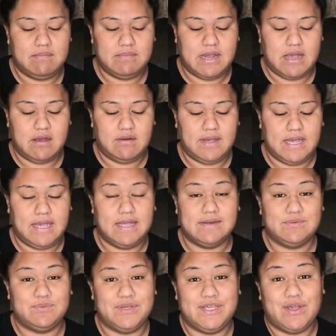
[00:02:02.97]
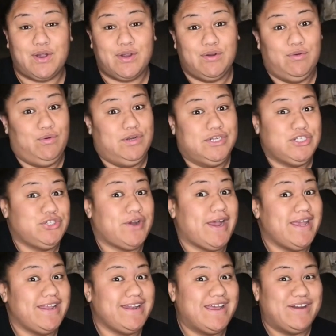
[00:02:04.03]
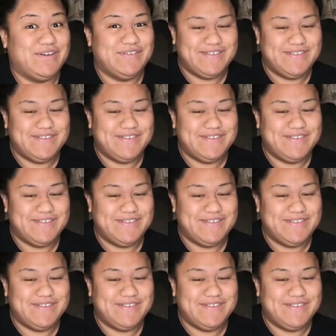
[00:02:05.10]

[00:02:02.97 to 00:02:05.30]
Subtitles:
now, and we are going to try it now.